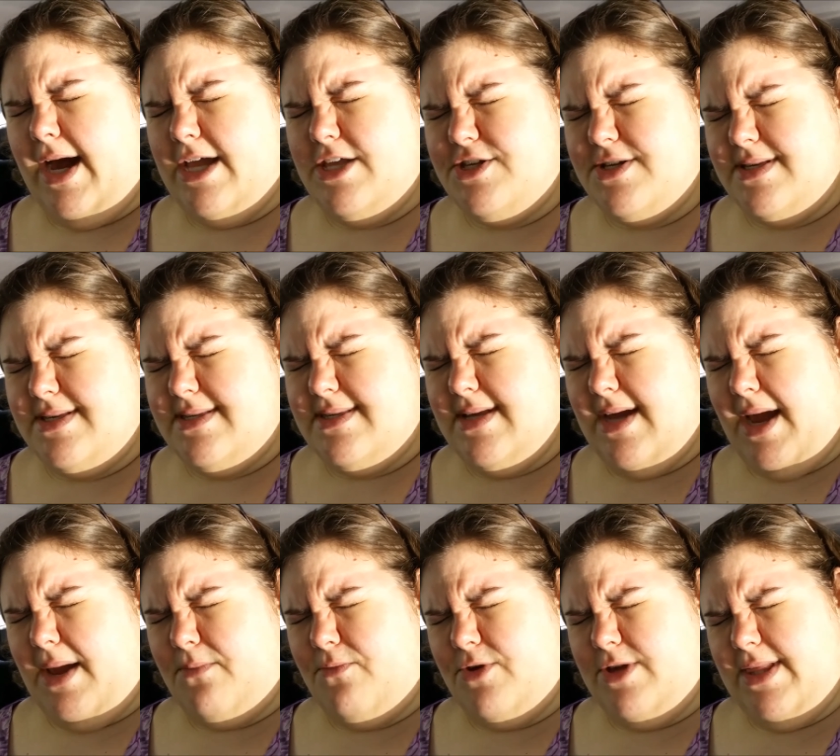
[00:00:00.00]
I just,
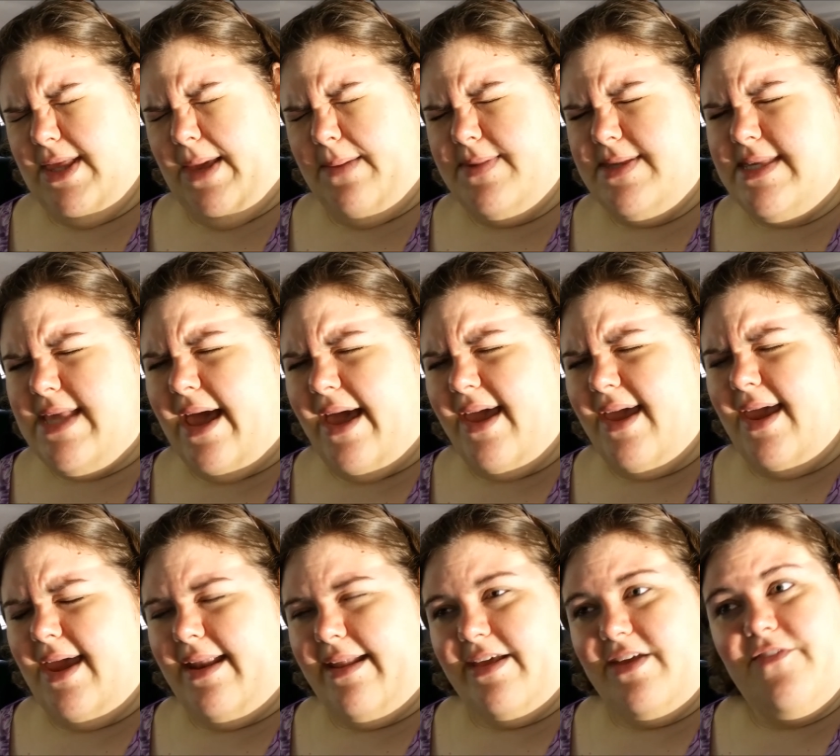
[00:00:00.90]
I'm really
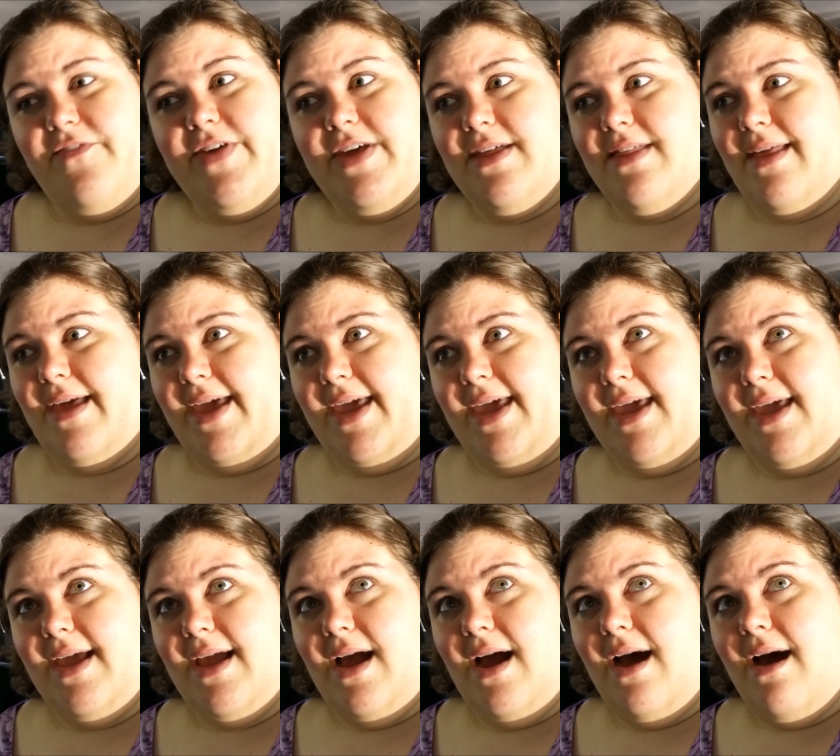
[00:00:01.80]
upset and I feel
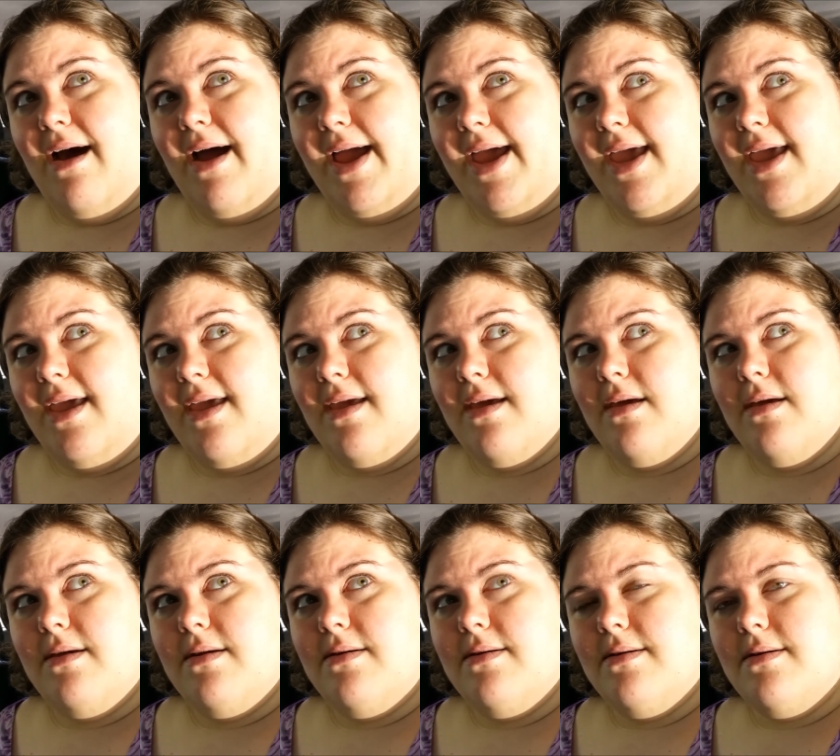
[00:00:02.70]
like I,